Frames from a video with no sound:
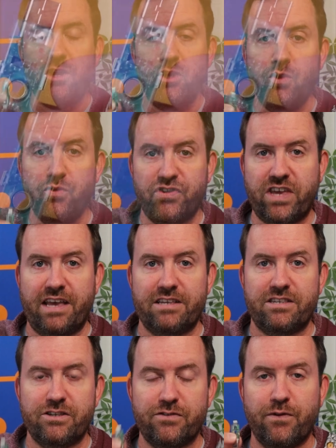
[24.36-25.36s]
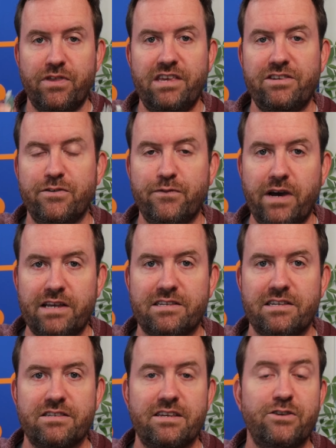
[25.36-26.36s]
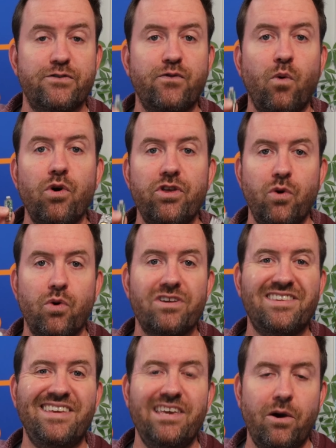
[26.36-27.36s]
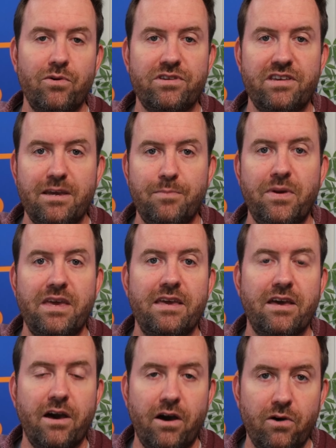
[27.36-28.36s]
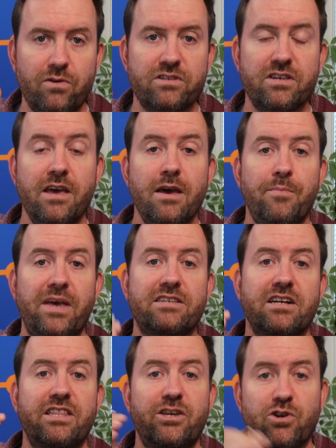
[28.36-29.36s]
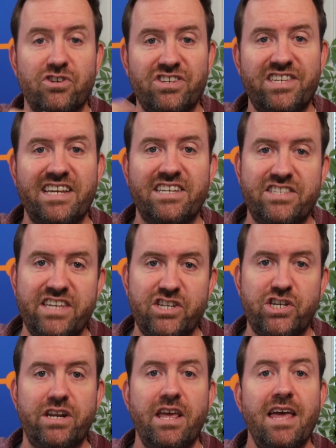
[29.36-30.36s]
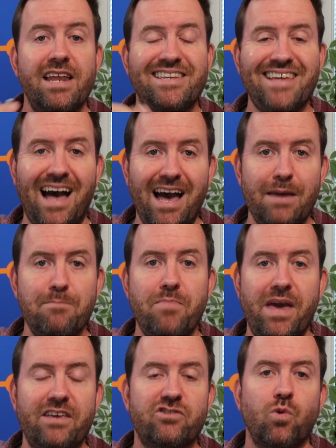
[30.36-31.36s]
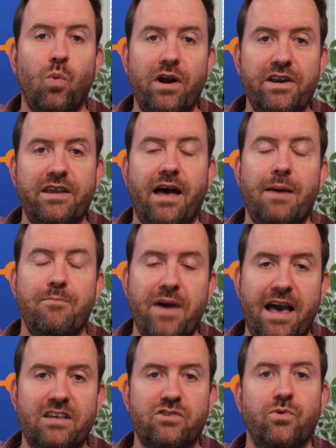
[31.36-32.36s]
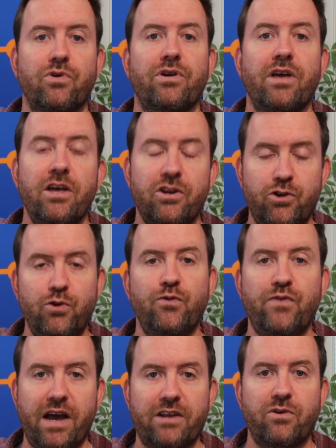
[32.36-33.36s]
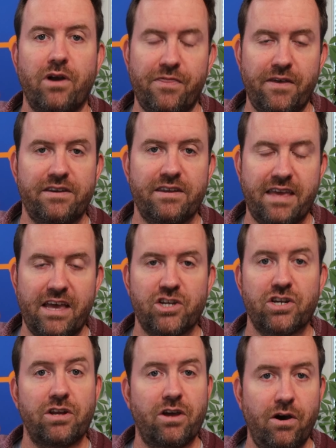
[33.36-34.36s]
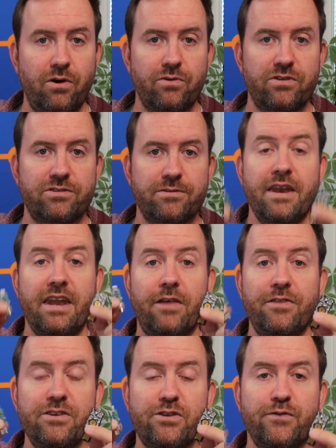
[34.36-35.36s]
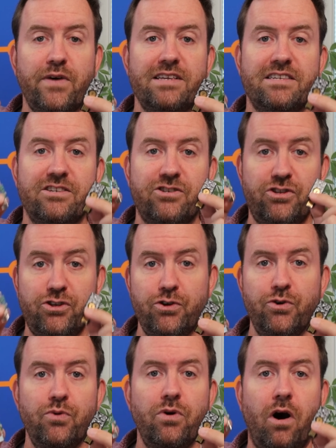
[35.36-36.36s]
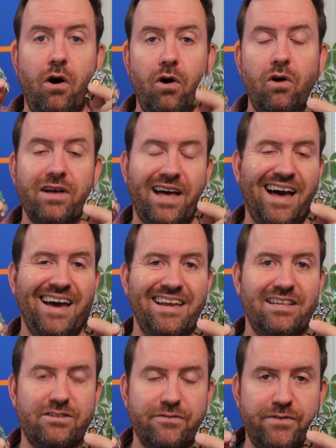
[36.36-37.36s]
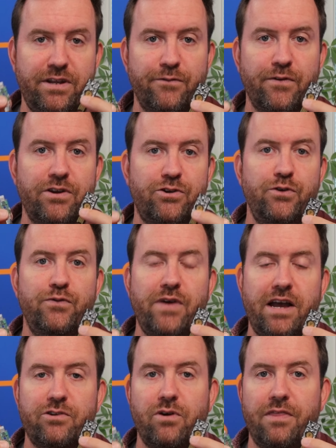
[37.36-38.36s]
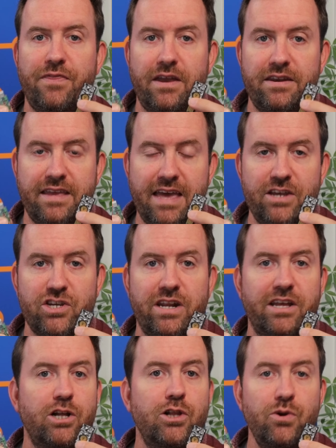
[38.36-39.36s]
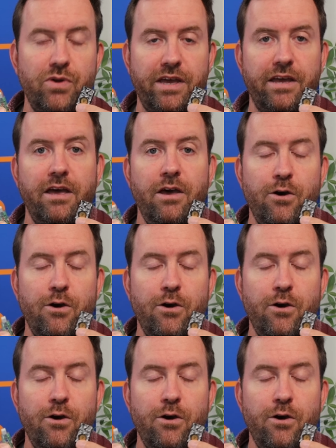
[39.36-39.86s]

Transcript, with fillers: use cases for these devices is for your TOTP codes, basically your 6-digit time-based one-time password two-factor authentication codes. Now, these devices do all kinds of different two-factor authentication, including